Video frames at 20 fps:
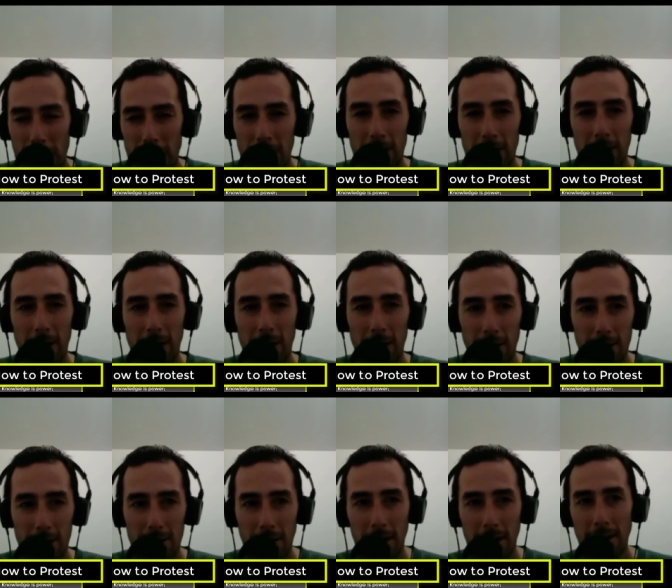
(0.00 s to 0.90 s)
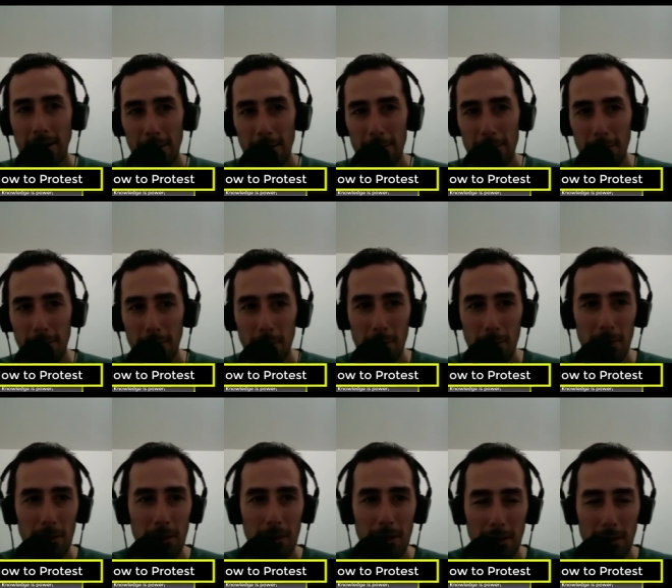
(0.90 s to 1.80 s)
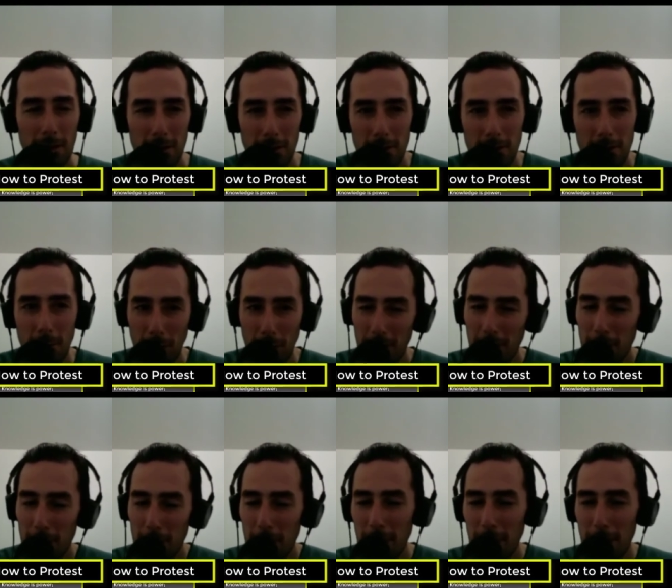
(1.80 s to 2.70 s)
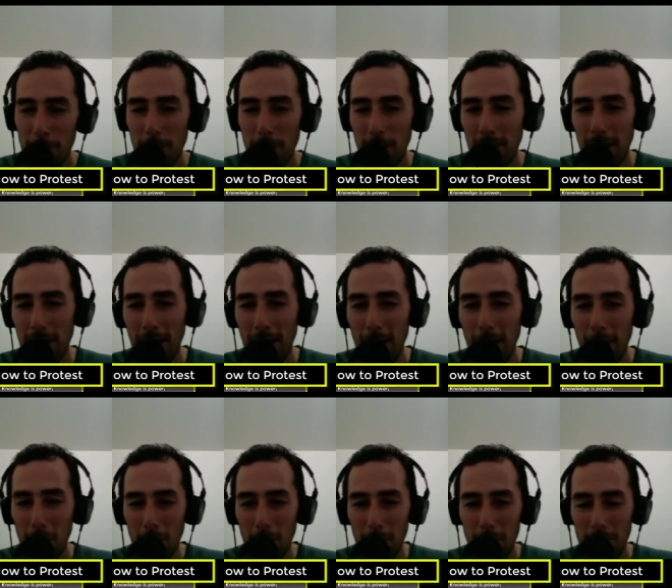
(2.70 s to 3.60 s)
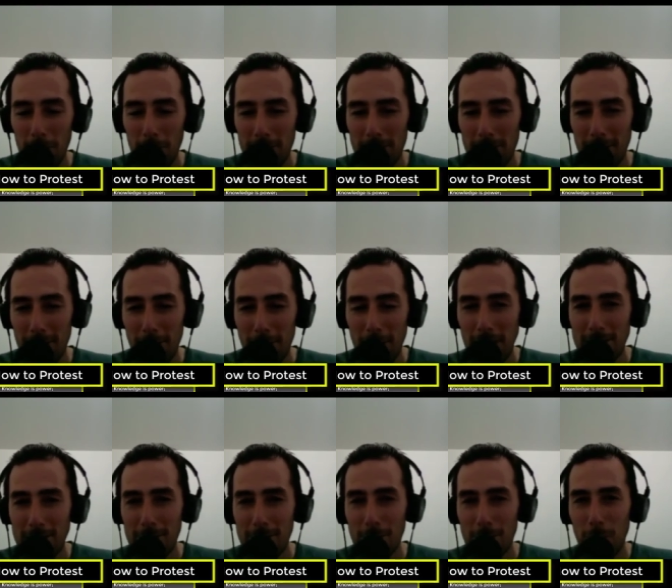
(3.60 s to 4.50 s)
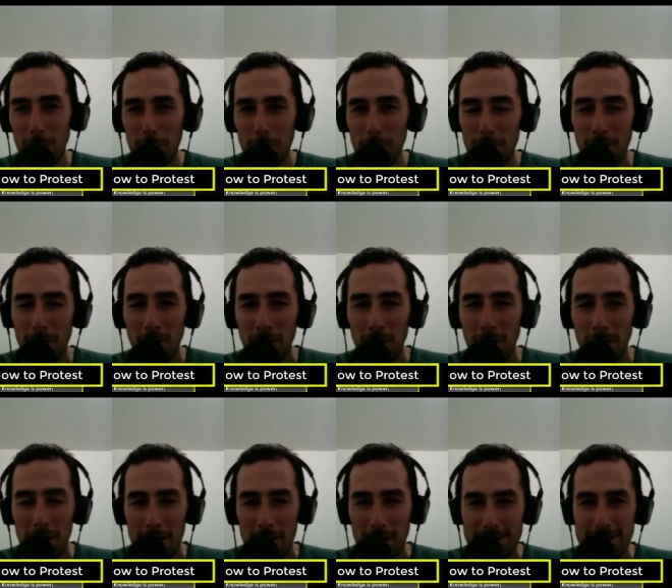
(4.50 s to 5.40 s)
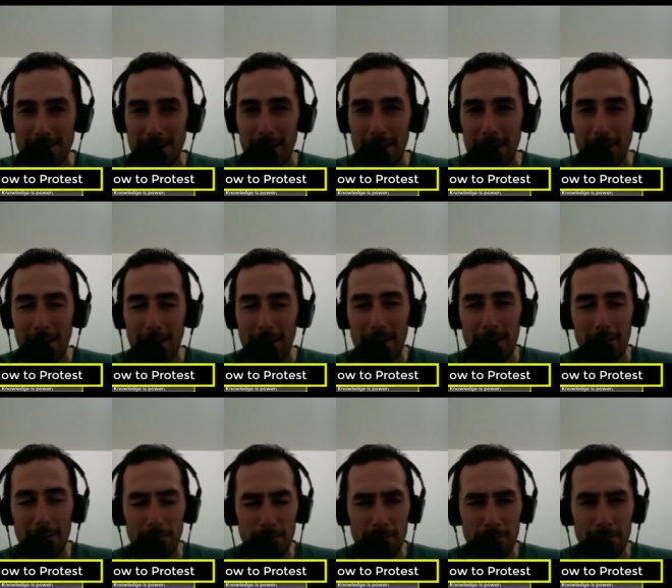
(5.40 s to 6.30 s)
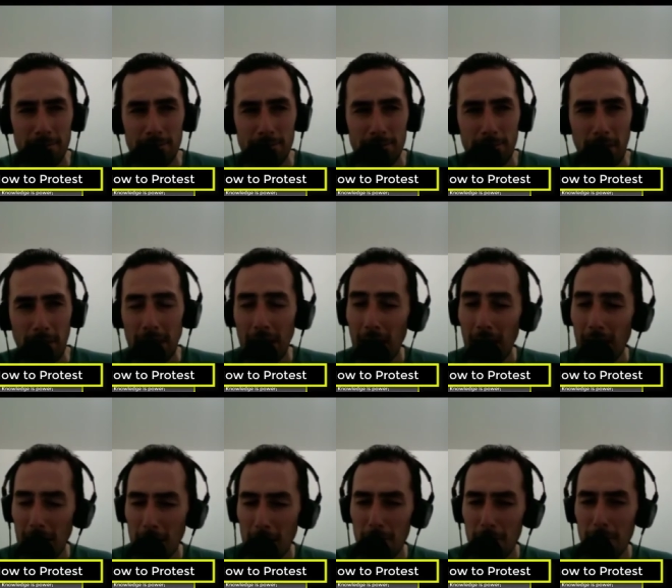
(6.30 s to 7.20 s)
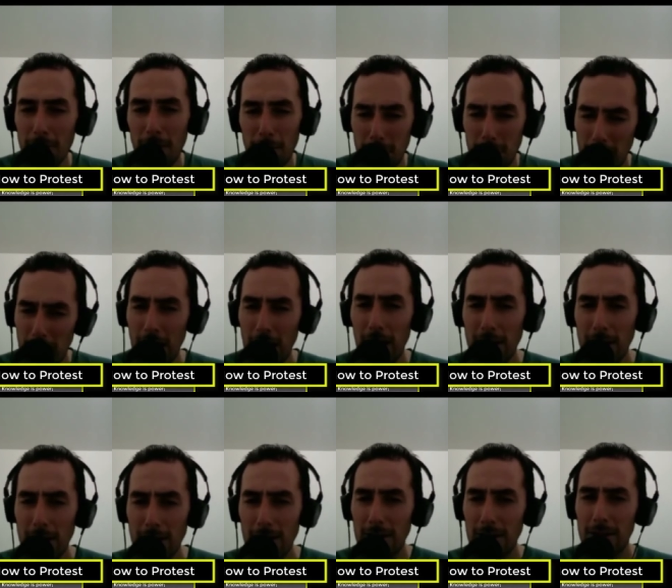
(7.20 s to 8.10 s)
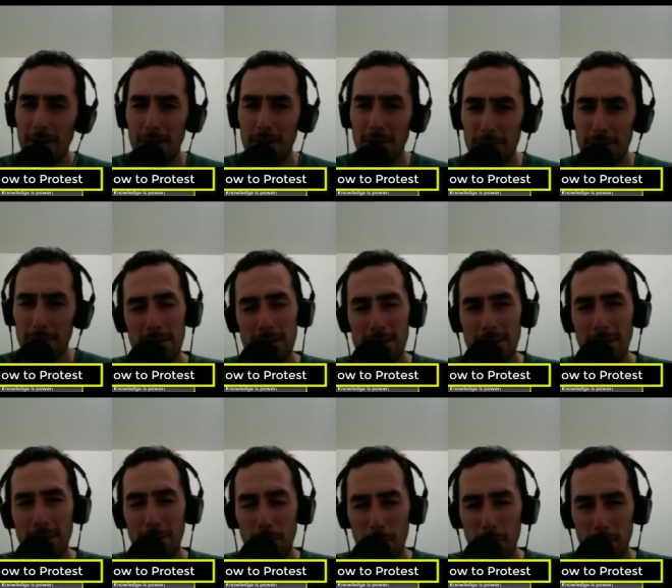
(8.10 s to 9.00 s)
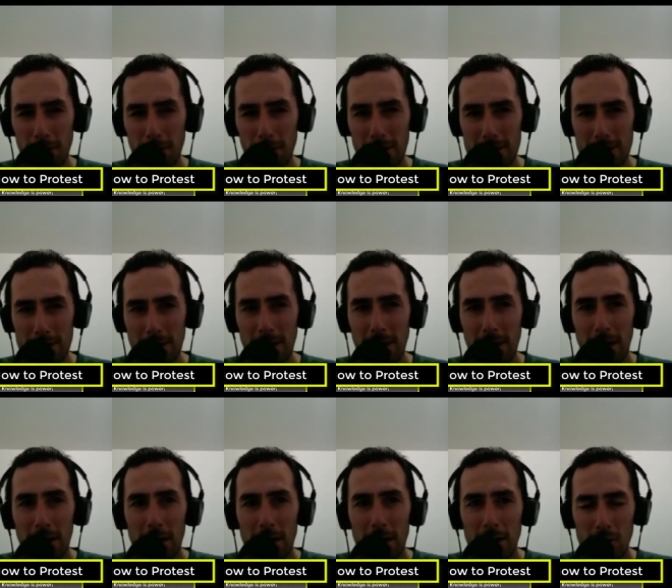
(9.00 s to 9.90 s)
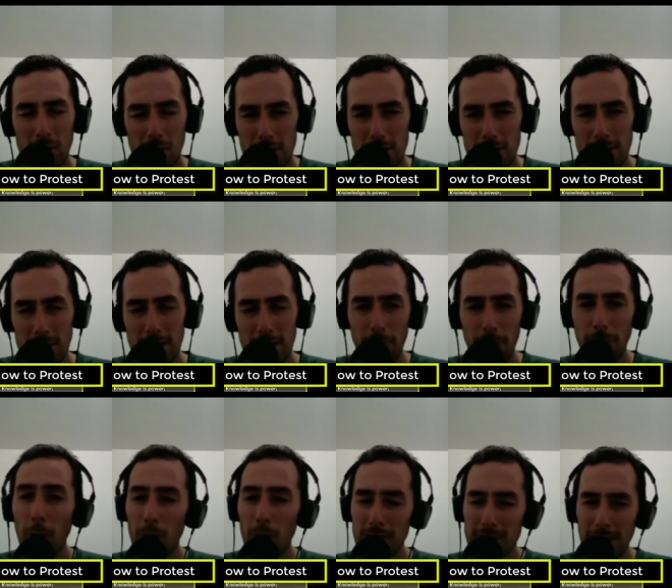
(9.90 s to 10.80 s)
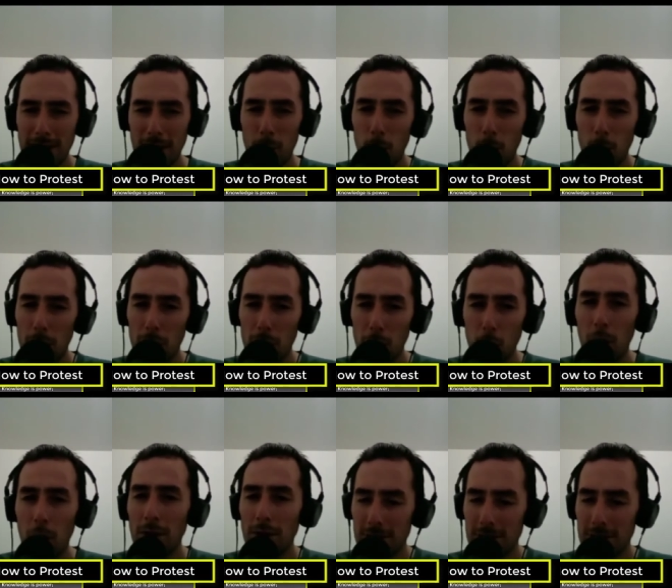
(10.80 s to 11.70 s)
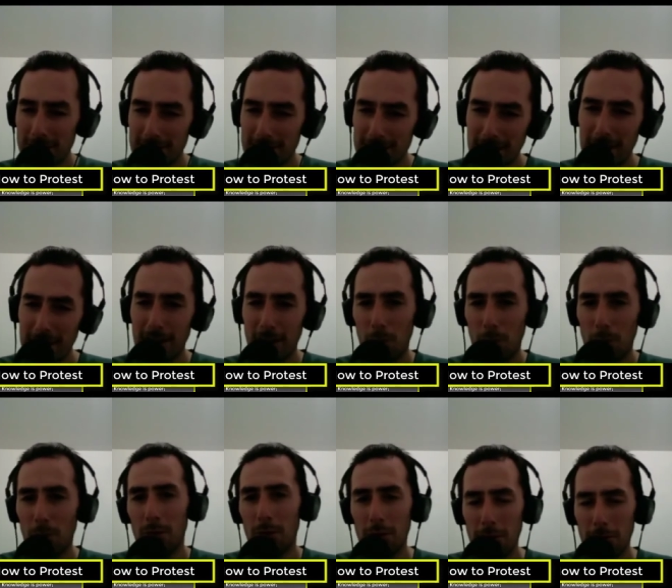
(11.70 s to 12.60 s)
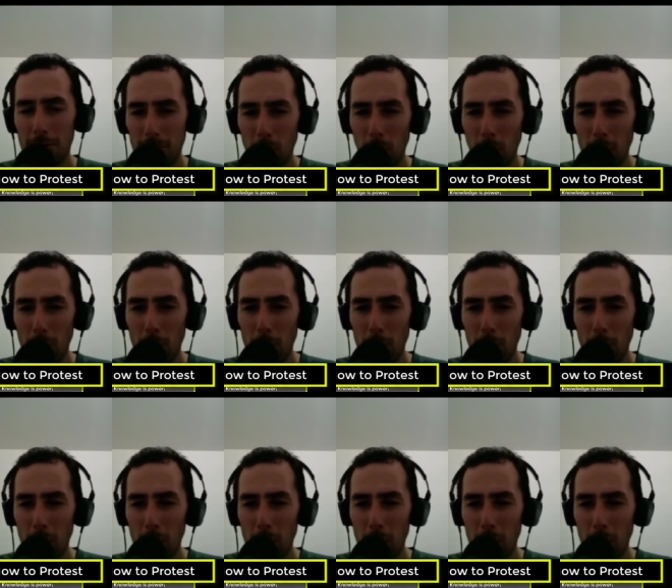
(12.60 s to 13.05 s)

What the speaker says: Yeah, definitely. We're coming up on the hour, but I just want to say that yeah, I love that the idea of, instead of protesting, just focus on what you want to see in the world, right?